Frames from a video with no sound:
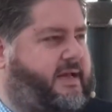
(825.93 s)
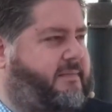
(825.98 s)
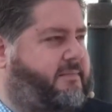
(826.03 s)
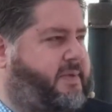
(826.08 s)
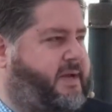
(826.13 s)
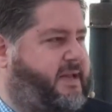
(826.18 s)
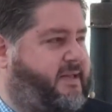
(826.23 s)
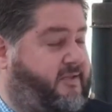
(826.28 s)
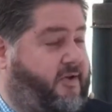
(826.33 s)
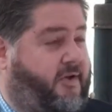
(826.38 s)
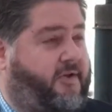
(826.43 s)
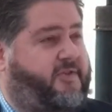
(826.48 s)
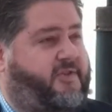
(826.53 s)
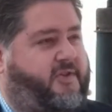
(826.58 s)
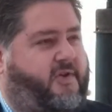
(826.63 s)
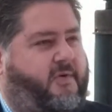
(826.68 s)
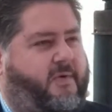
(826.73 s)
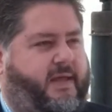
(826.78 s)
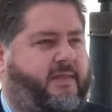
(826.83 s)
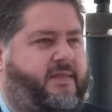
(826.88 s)
but he's
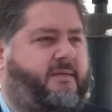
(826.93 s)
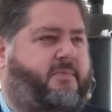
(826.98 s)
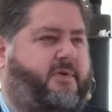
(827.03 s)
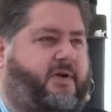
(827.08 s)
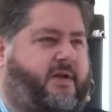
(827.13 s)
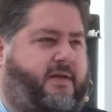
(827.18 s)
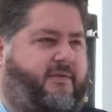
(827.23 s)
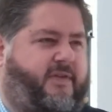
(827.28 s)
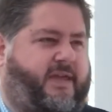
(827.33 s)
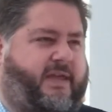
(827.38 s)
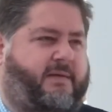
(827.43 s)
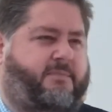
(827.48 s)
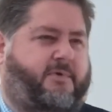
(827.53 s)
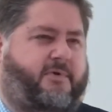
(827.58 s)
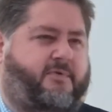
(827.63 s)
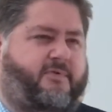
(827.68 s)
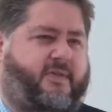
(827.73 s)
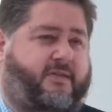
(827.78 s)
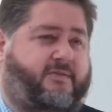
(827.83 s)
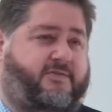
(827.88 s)
also in the book of
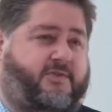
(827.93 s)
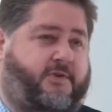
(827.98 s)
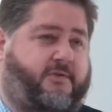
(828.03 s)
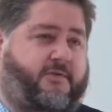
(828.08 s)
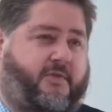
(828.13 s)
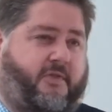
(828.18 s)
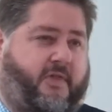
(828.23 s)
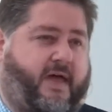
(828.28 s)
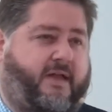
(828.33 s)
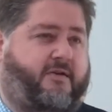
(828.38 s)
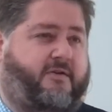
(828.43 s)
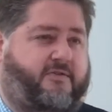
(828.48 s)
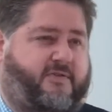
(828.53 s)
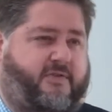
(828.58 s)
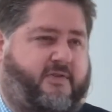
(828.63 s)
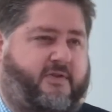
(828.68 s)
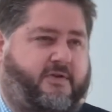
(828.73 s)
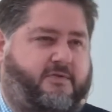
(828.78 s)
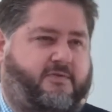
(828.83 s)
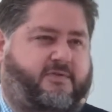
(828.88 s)
Hebrews, and two of the letters of
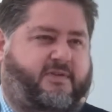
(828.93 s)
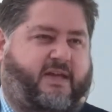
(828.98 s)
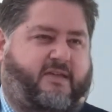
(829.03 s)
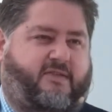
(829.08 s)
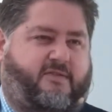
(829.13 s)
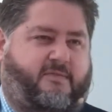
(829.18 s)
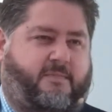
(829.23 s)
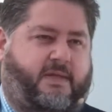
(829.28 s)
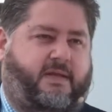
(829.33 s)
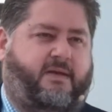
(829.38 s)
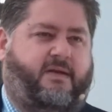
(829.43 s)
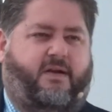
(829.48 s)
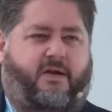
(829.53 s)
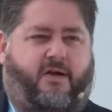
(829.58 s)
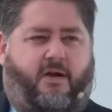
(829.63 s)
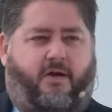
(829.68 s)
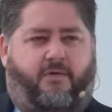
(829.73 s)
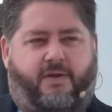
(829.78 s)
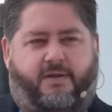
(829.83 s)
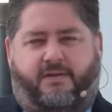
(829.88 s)
the New Testament
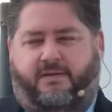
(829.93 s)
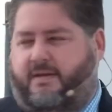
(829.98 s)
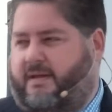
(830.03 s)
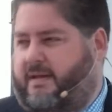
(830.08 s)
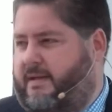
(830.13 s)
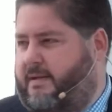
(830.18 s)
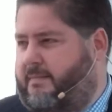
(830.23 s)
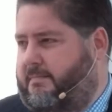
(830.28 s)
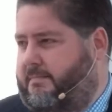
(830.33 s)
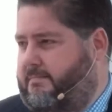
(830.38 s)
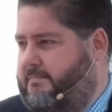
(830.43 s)
are written to him.